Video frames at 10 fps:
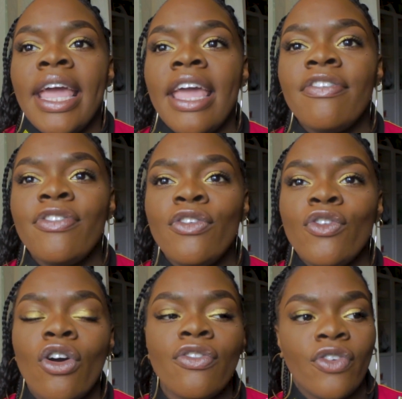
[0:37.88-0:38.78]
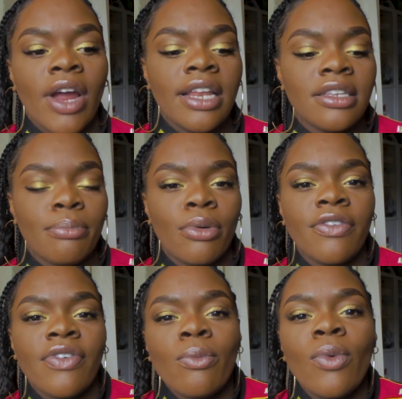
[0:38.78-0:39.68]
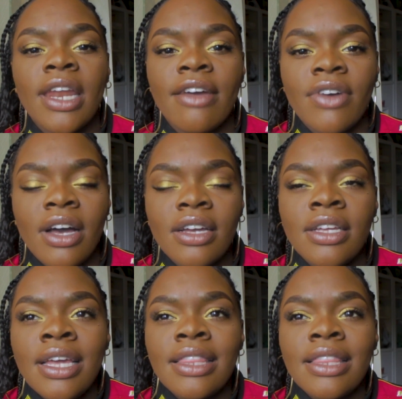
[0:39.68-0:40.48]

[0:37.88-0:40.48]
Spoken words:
If you've got a friend, a boyfriend, whatever,